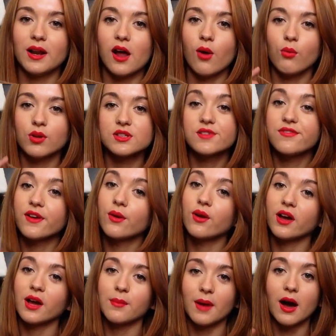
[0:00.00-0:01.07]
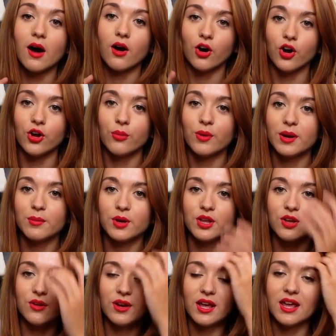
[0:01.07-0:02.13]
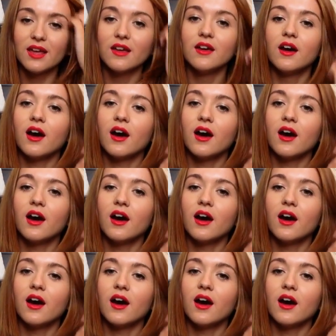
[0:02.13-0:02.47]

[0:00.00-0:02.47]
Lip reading: Like, I want to feel like I'm at home when I'm at uni.